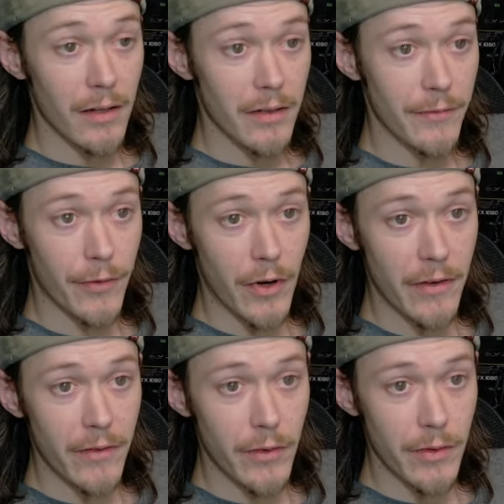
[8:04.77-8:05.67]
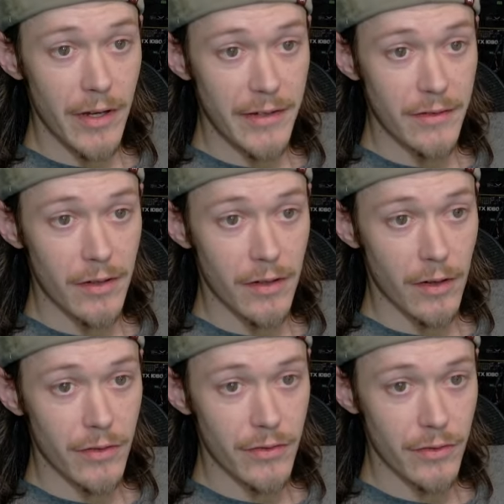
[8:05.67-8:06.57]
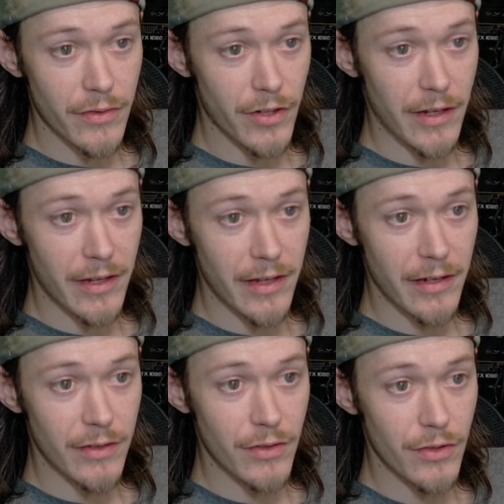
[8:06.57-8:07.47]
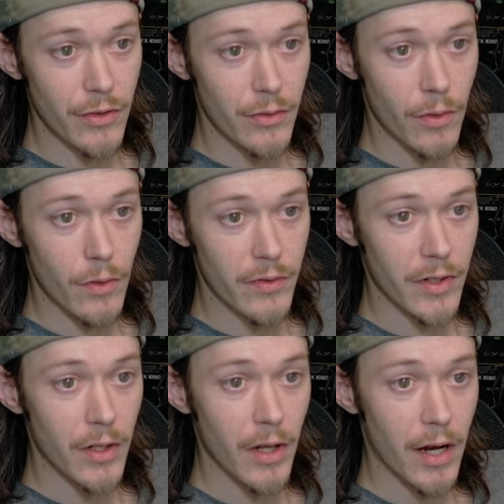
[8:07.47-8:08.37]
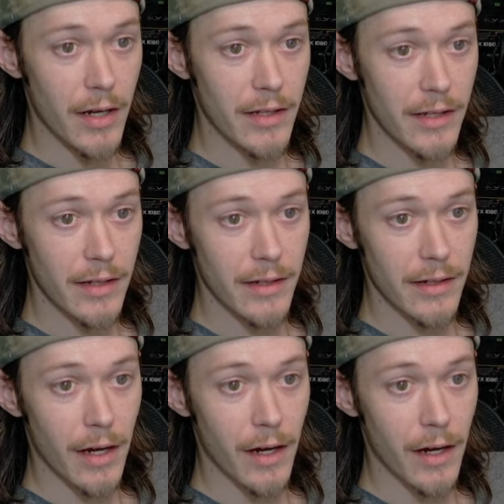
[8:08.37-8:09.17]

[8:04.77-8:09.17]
For any of you that are also trying to get into overclocking,